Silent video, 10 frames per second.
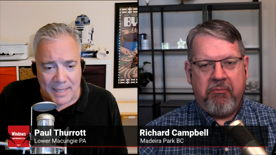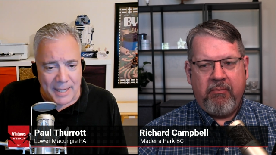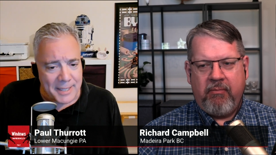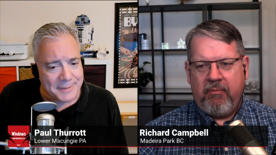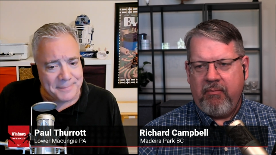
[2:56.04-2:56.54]

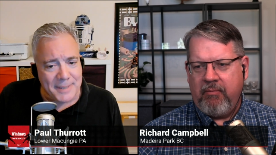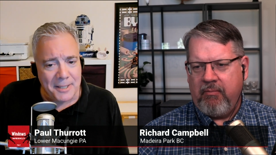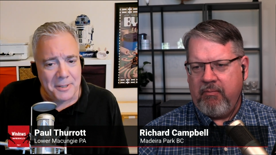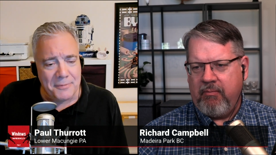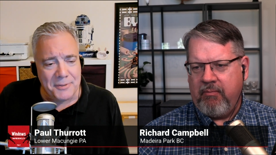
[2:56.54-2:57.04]
Speaker 1: yeah. I
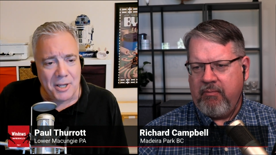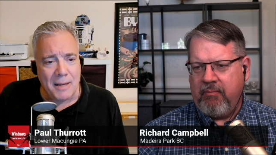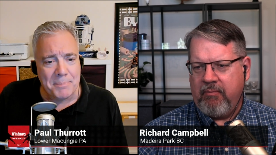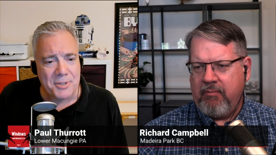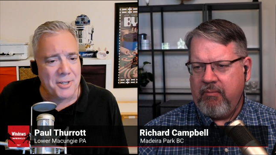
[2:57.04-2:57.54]
don't know if
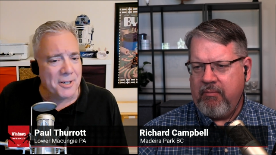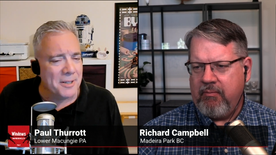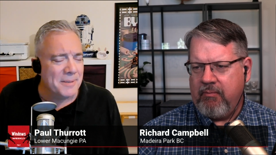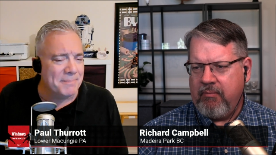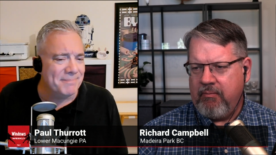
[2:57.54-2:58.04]
TOPS
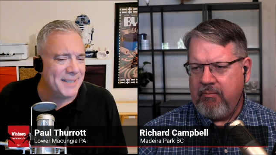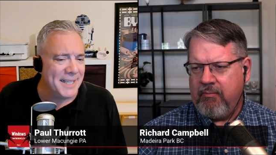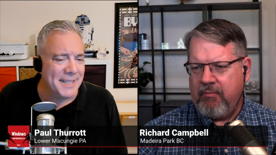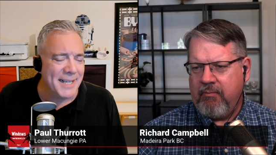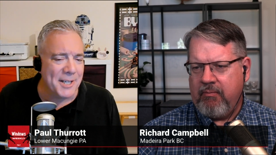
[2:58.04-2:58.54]
are
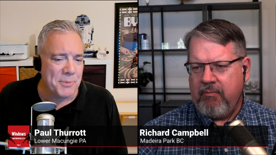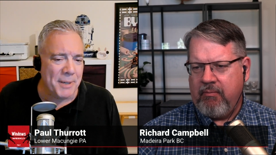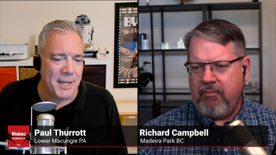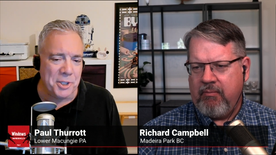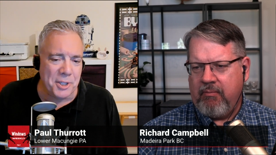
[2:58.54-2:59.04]
like
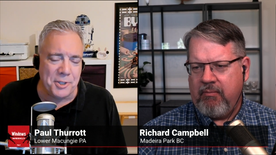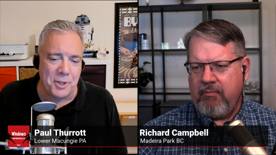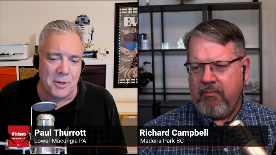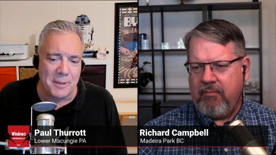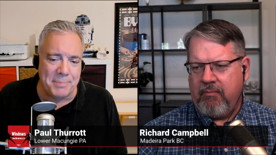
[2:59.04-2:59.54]
exponential as you
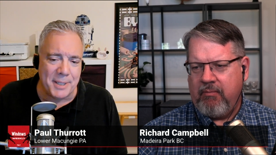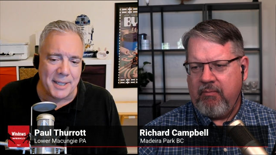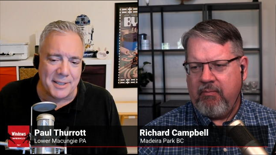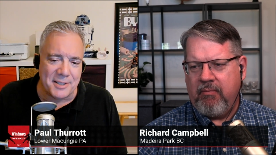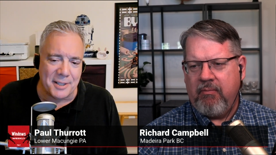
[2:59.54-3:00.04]
go up, like
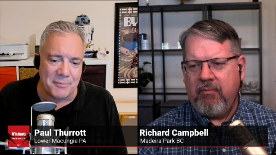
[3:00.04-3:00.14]
it's